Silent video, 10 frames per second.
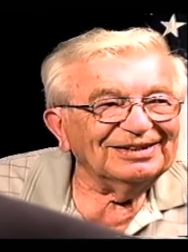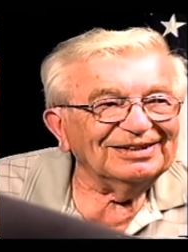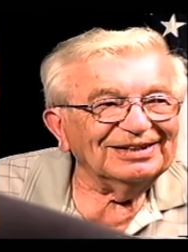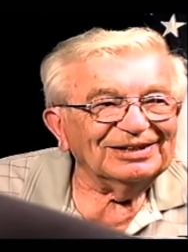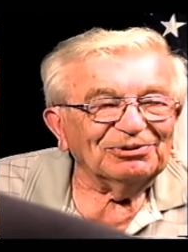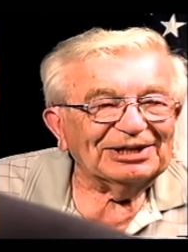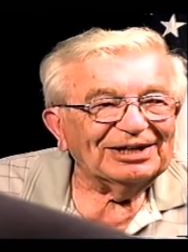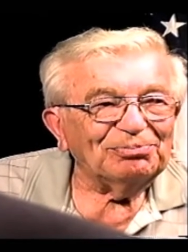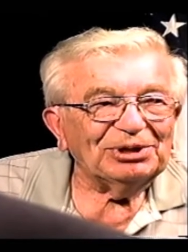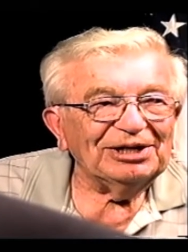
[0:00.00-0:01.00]
yeah, there's a lot
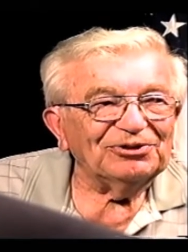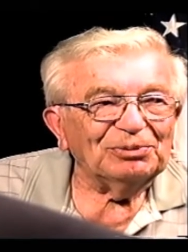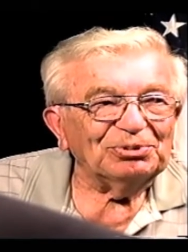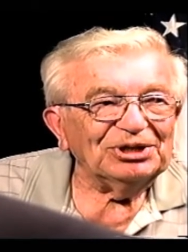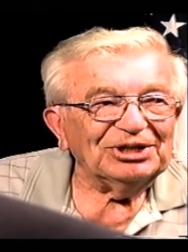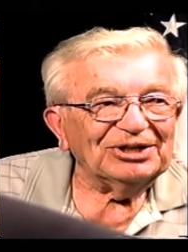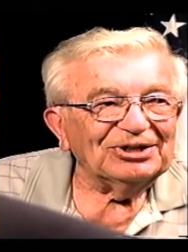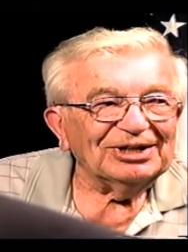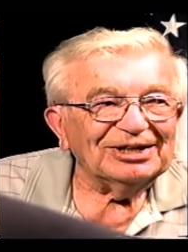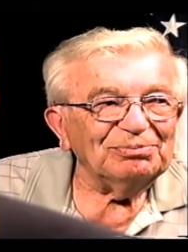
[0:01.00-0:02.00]
of planes up in the air, a
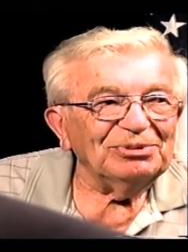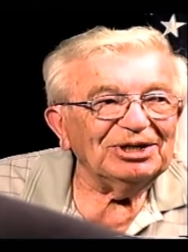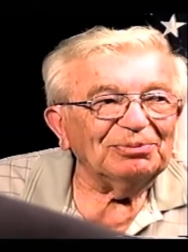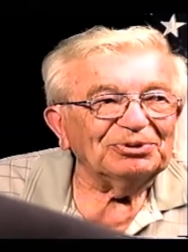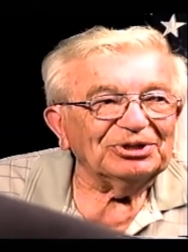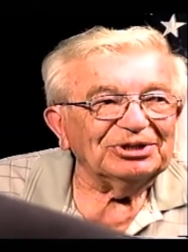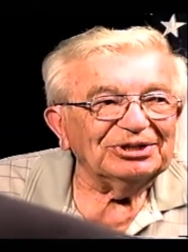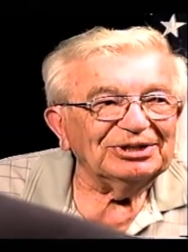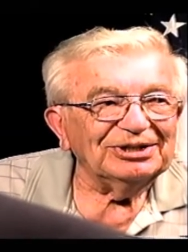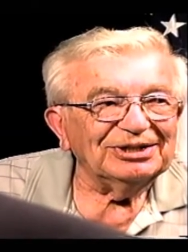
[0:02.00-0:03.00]
lot of men up there.
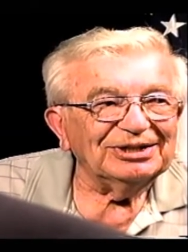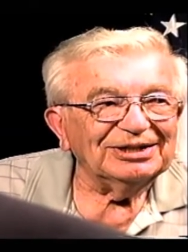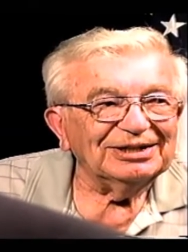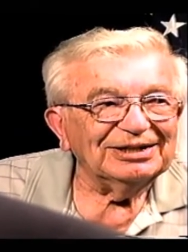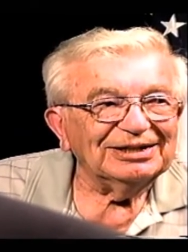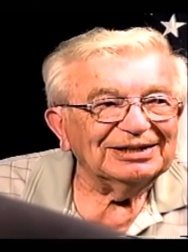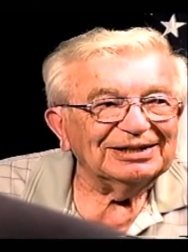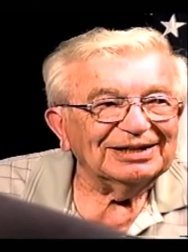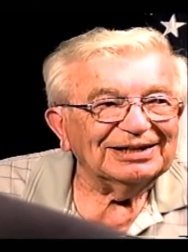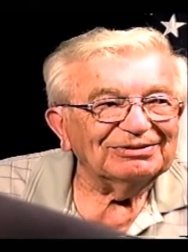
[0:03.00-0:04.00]
Mm-hmm. A
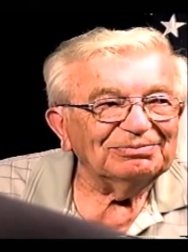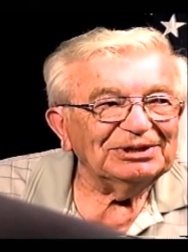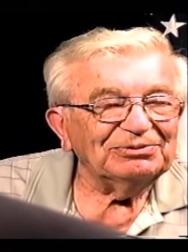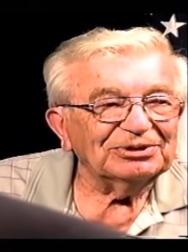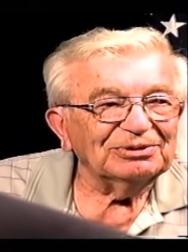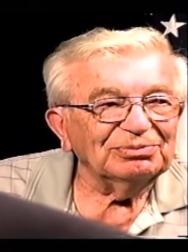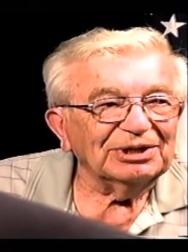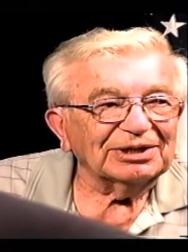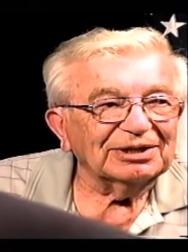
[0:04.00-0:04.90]
lot of them never come back.